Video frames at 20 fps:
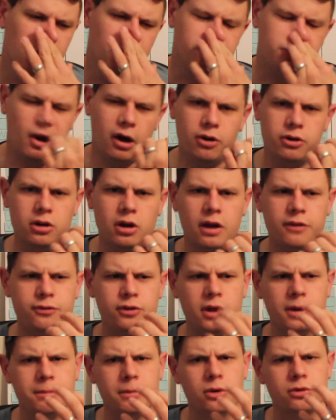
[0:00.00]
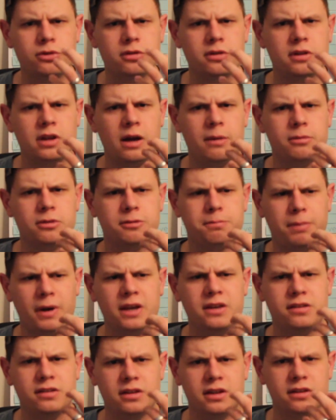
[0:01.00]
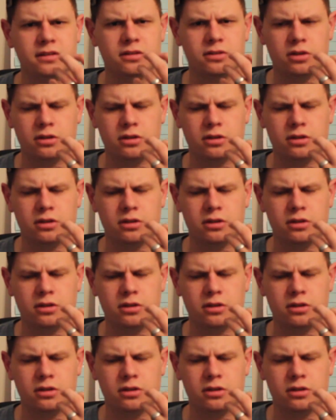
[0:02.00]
So I don't know, I feel like most of the time the spiciness is